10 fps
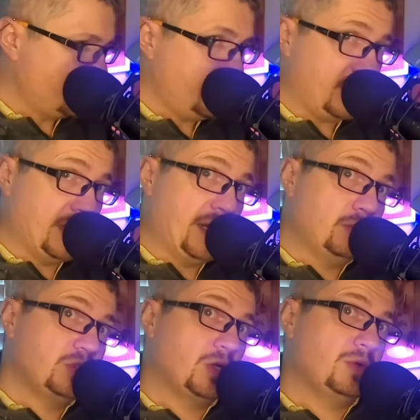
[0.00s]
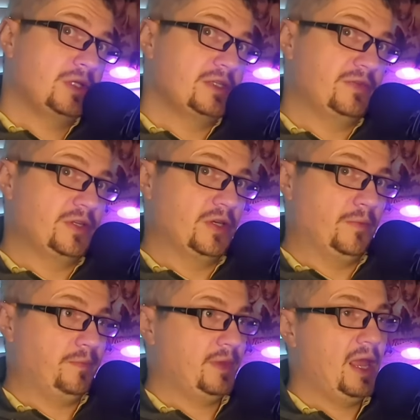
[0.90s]
And I will show you in this video
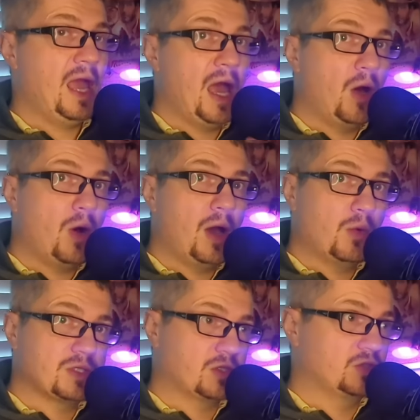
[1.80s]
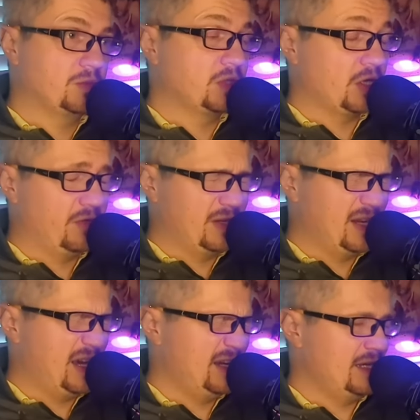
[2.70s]
how I was contributing over
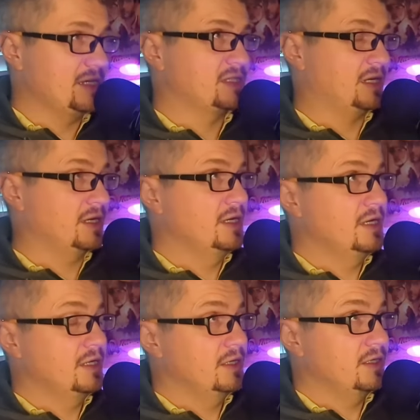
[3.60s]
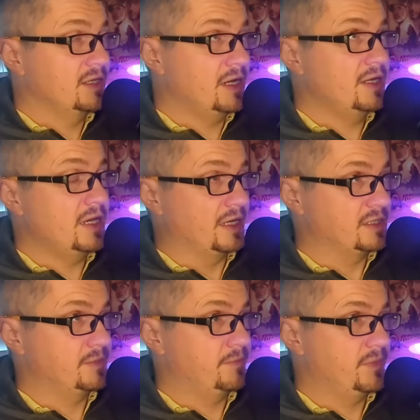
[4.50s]
nine years, like nine
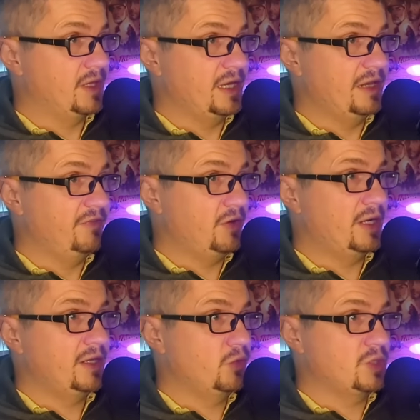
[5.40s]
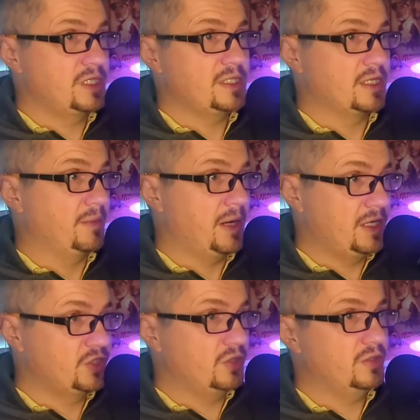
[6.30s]
years. It felt like it was yesterday, but I
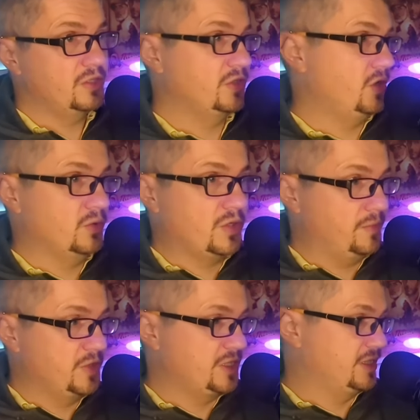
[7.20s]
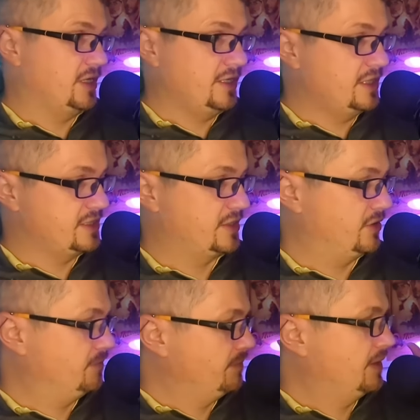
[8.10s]
joined Node community nine years
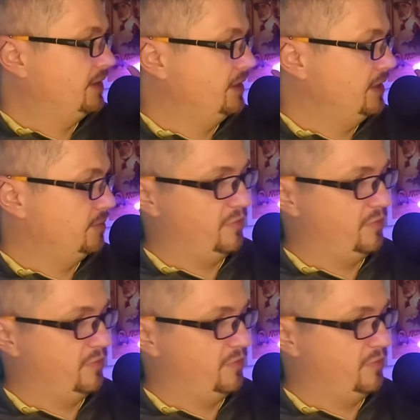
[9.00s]
ago, moving